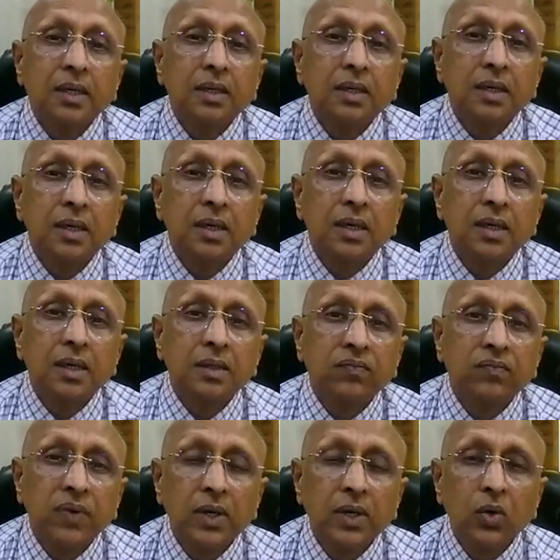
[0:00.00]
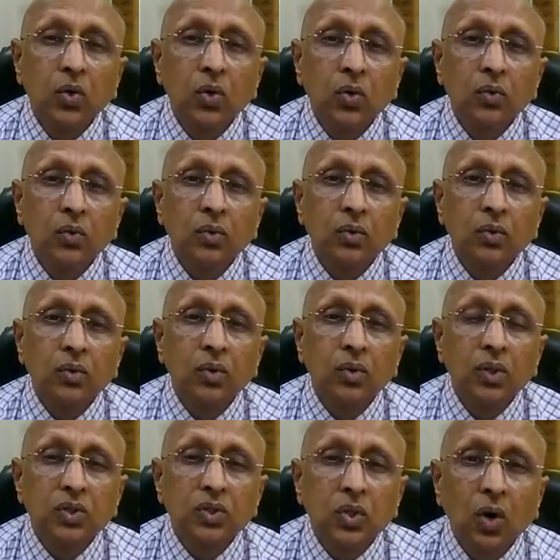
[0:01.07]
The fellow
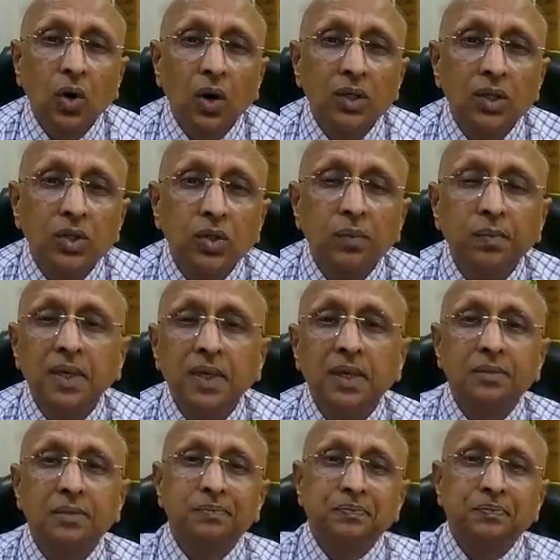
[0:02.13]
who is called to be a